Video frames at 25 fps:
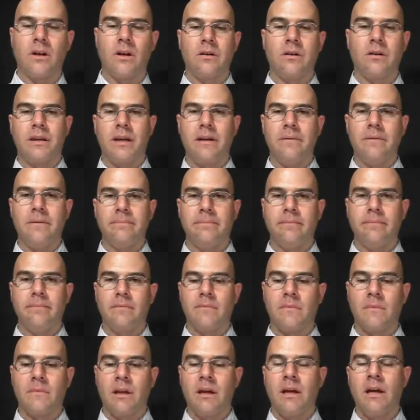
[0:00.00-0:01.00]
Okay?
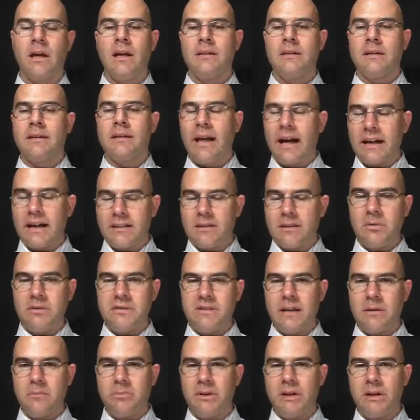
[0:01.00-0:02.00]
Deductible
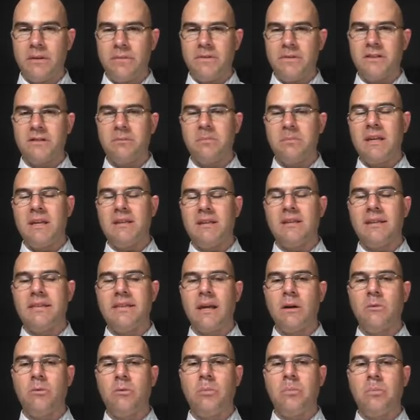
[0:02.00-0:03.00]
temporary difference means
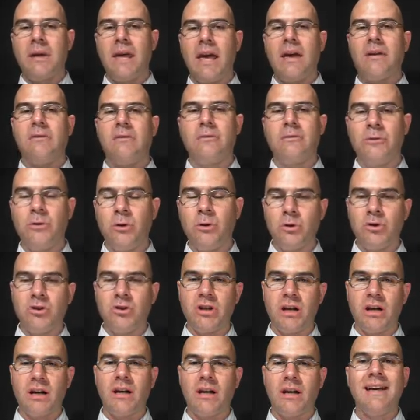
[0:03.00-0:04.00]
that there will be a
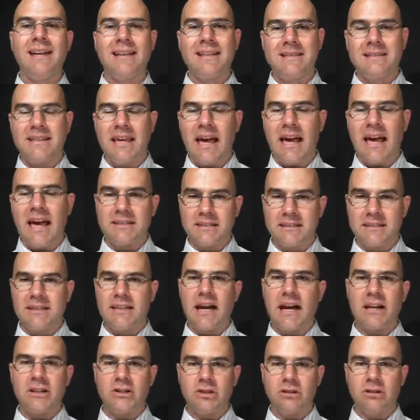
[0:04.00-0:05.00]
future tax
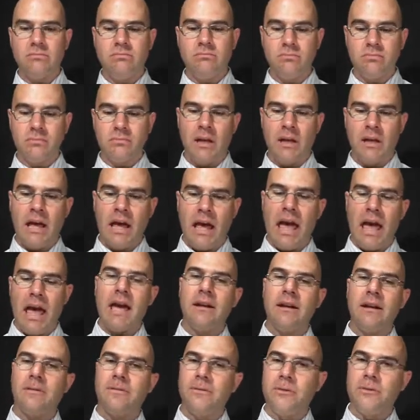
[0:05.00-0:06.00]
deduction,
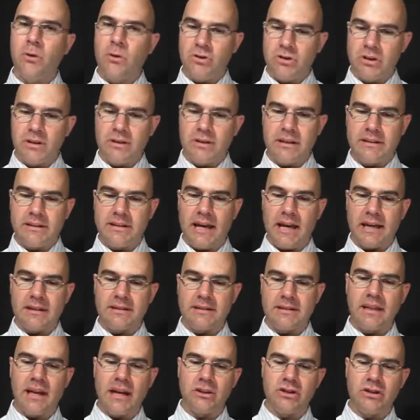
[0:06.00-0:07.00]
and a future
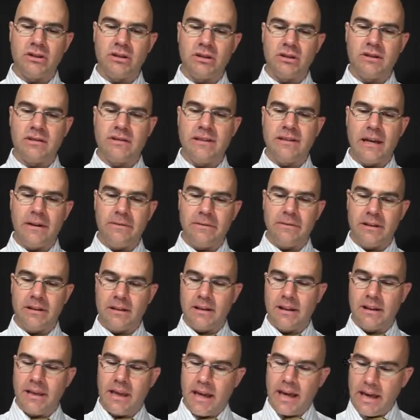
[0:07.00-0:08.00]
tax deduction is
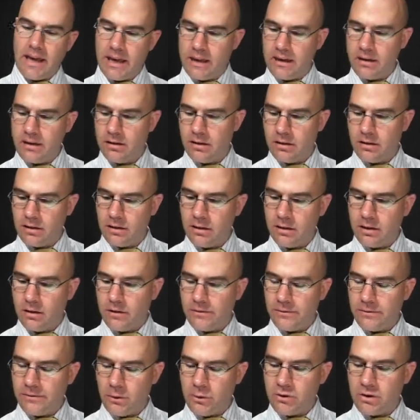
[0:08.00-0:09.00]
definitely a
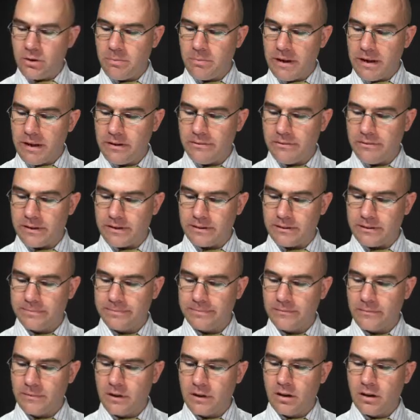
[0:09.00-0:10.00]
future benefit.
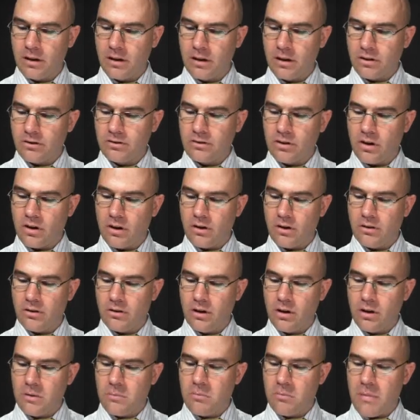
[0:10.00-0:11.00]
So
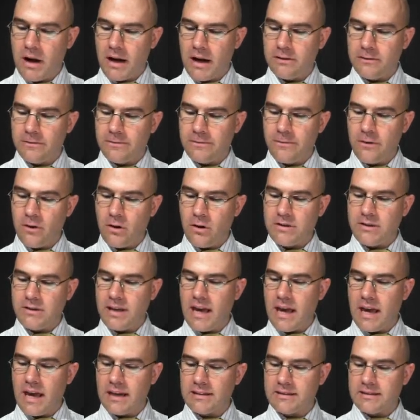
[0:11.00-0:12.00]
my deferred
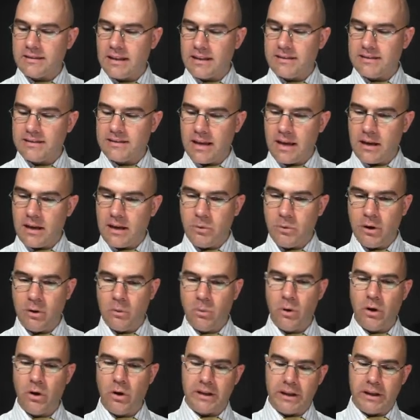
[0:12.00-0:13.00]
tax, let's say we are
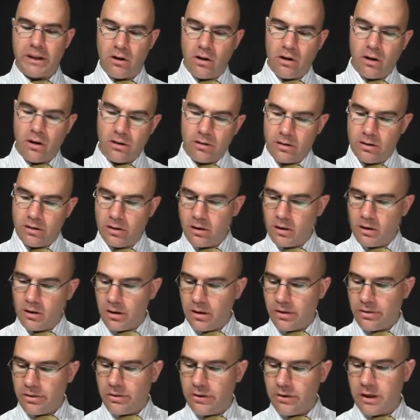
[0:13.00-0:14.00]
working on
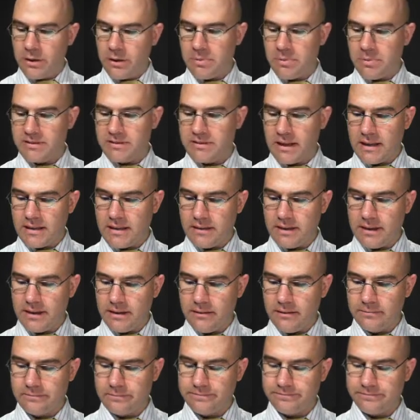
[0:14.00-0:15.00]
30%
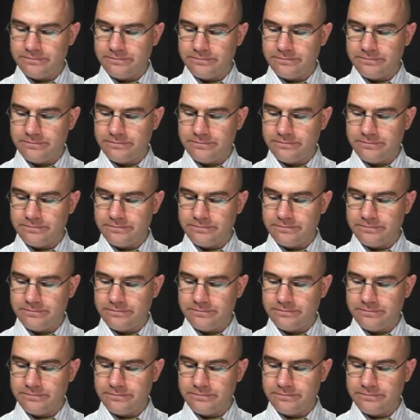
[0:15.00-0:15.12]
here.